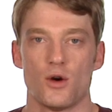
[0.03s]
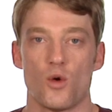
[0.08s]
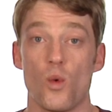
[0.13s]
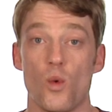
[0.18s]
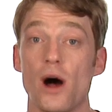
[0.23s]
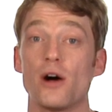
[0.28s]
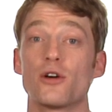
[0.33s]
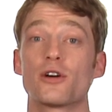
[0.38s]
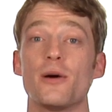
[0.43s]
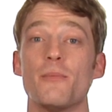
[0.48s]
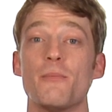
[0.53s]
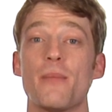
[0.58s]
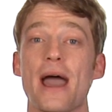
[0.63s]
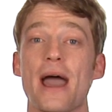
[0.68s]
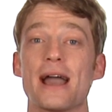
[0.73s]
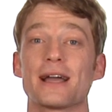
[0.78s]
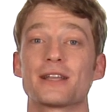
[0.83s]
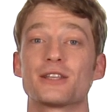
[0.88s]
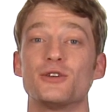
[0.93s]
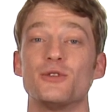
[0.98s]
Welcome
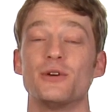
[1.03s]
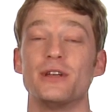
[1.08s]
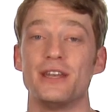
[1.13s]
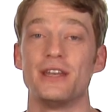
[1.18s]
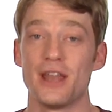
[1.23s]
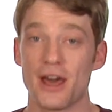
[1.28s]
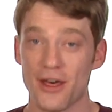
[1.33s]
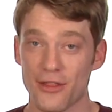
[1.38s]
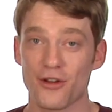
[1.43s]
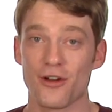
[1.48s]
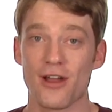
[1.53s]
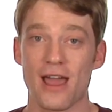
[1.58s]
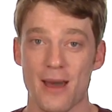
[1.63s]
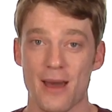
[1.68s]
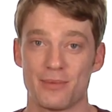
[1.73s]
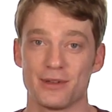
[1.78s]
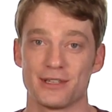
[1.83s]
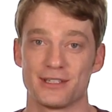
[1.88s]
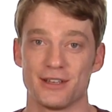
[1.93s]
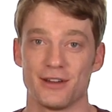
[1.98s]
back to another
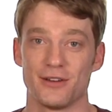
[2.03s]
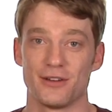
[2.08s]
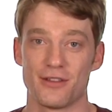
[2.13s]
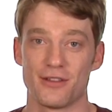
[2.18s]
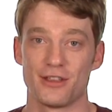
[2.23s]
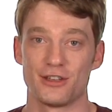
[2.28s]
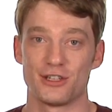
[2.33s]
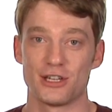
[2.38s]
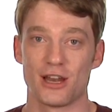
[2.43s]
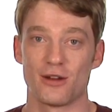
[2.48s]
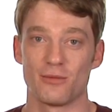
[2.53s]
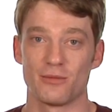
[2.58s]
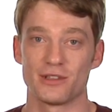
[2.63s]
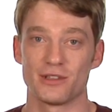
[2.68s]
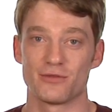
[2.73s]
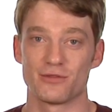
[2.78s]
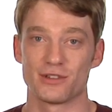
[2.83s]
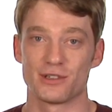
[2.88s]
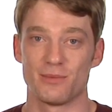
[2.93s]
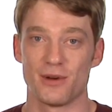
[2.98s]
episode of The
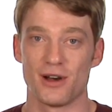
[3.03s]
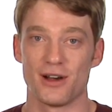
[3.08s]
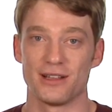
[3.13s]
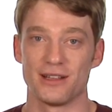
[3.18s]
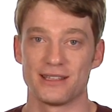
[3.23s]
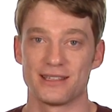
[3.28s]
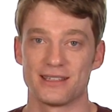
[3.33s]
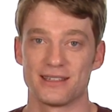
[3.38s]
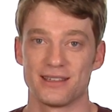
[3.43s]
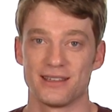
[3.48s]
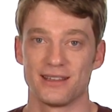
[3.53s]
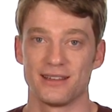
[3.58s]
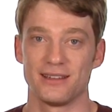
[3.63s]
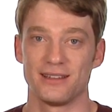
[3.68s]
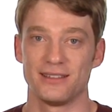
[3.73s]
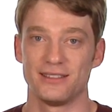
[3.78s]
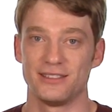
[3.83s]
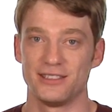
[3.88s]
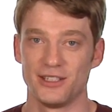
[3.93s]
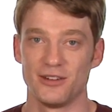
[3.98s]
Gentleman's Response.
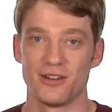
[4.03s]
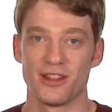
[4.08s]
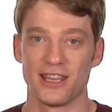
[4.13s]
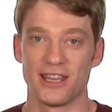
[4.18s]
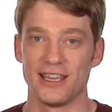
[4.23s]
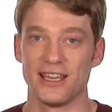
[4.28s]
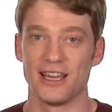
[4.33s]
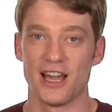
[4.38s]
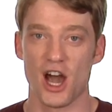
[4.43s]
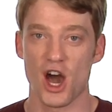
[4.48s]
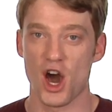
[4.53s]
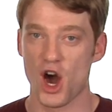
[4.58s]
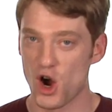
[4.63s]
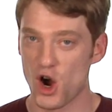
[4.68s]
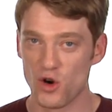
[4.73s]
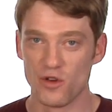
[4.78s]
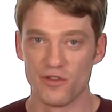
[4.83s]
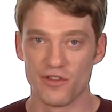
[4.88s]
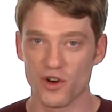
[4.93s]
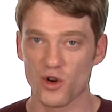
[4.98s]
Due to the
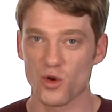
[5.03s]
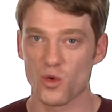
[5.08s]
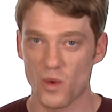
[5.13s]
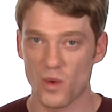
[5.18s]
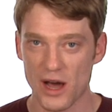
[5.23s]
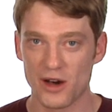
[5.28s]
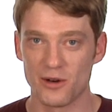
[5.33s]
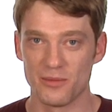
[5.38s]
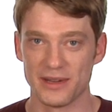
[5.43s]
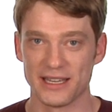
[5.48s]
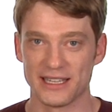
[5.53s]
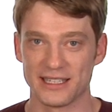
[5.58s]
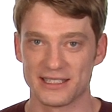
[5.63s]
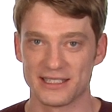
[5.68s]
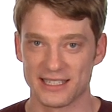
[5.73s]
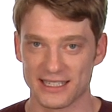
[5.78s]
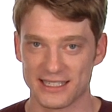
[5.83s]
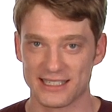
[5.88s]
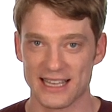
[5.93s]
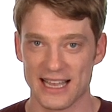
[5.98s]
overwhelming
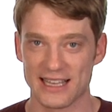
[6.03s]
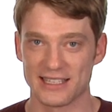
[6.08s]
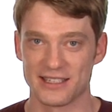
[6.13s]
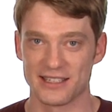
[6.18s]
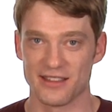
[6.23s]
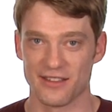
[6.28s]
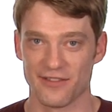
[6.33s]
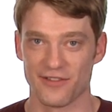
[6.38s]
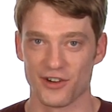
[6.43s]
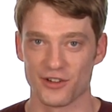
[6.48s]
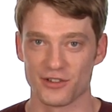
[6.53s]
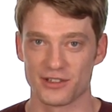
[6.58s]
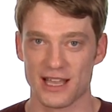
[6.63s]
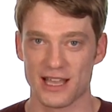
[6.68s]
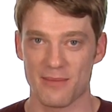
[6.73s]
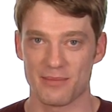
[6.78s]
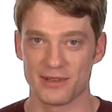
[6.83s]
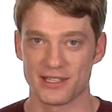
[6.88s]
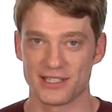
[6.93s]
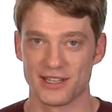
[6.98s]
success of the first
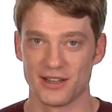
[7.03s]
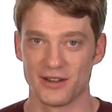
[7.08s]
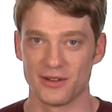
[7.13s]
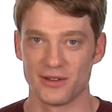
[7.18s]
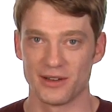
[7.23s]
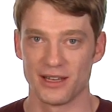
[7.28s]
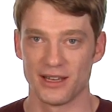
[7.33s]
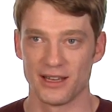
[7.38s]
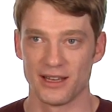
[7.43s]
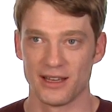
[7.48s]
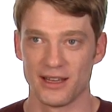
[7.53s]
episode,